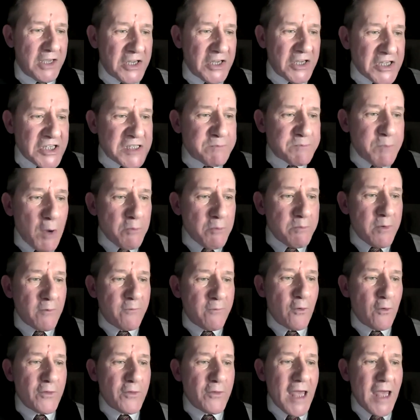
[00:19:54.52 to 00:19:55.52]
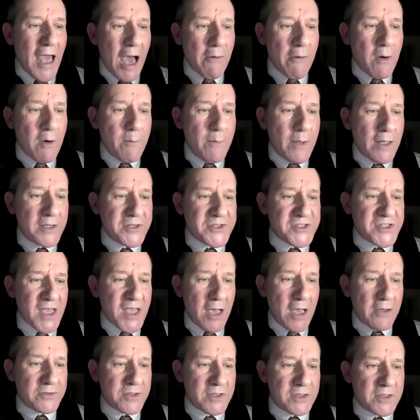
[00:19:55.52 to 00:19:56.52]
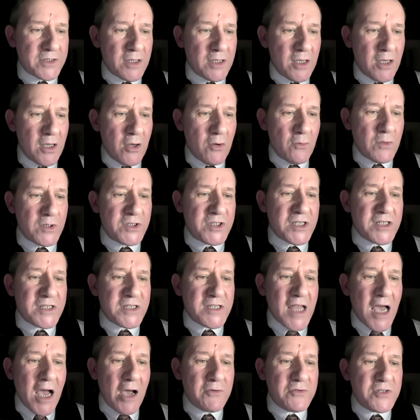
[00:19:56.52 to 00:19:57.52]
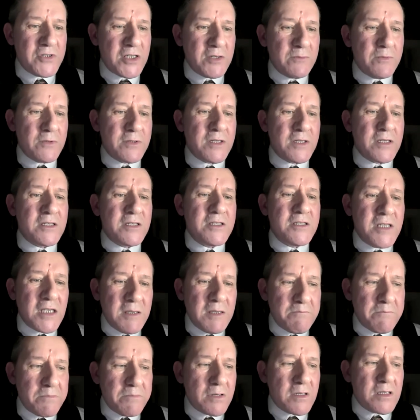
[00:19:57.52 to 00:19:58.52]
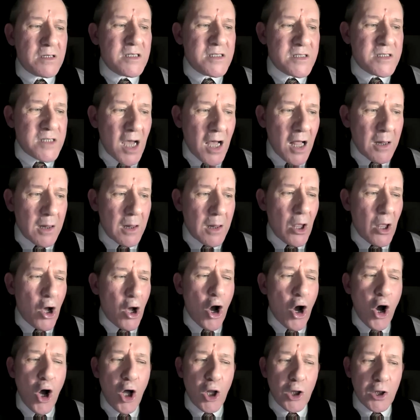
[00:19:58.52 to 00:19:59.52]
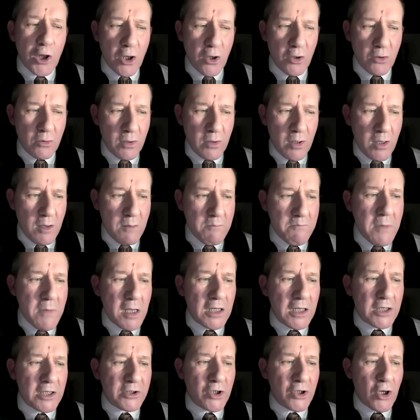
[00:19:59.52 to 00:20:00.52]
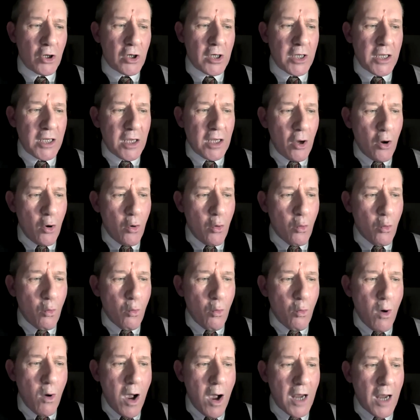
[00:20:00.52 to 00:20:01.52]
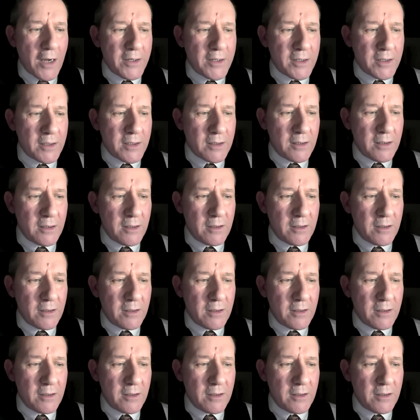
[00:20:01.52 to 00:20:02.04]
He spoke before the hour bell sounded, which it now did with a deep, dull hollow melancholy one.